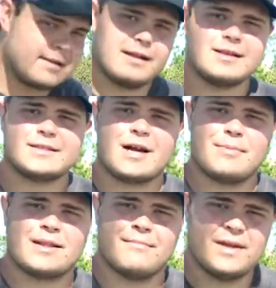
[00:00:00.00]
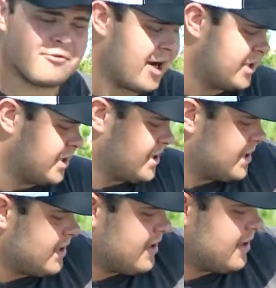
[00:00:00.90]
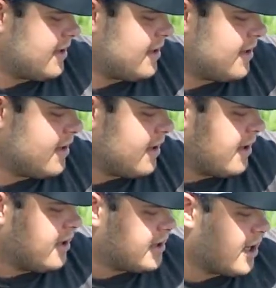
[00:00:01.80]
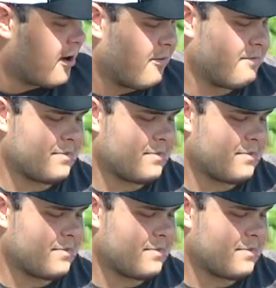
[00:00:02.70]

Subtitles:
Now let's talk about the mid-ranges. So